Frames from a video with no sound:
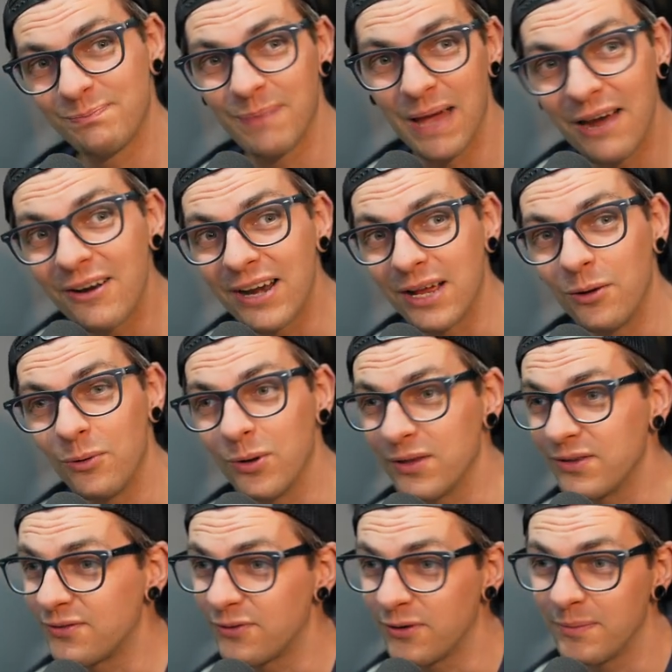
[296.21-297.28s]
Behringer
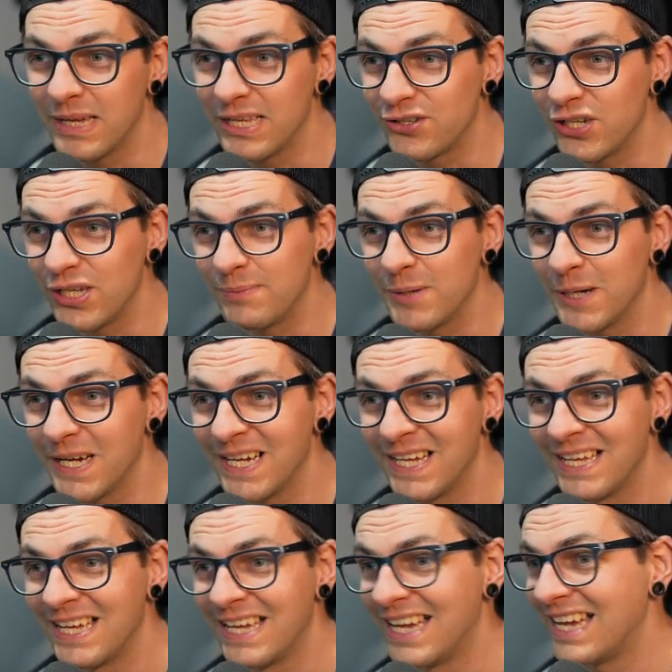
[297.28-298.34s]
ones for a bit cheaper.
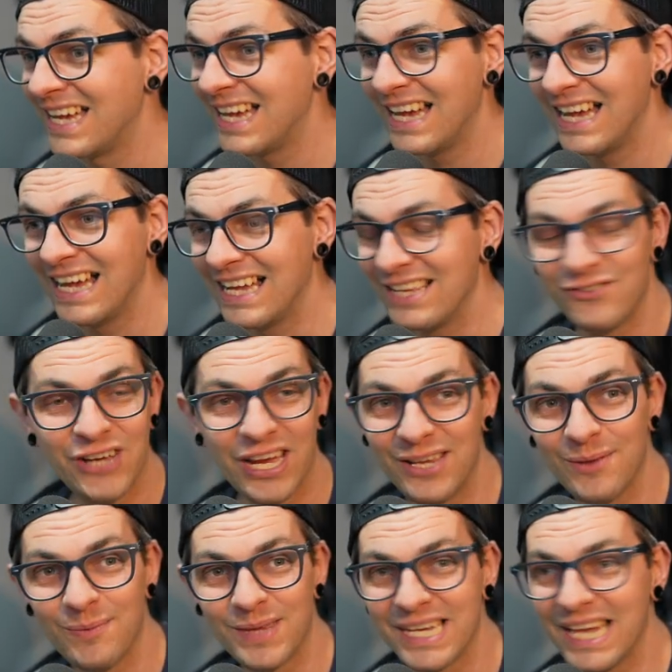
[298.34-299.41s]
Chain
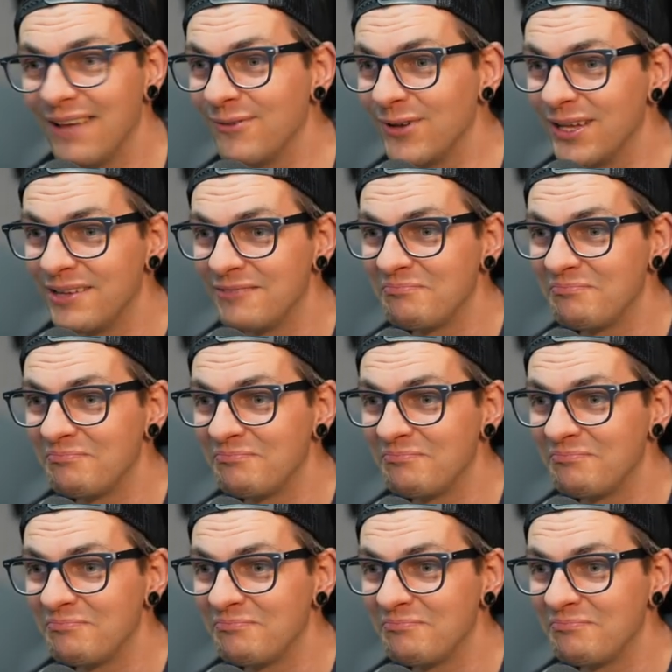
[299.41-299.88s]
them together.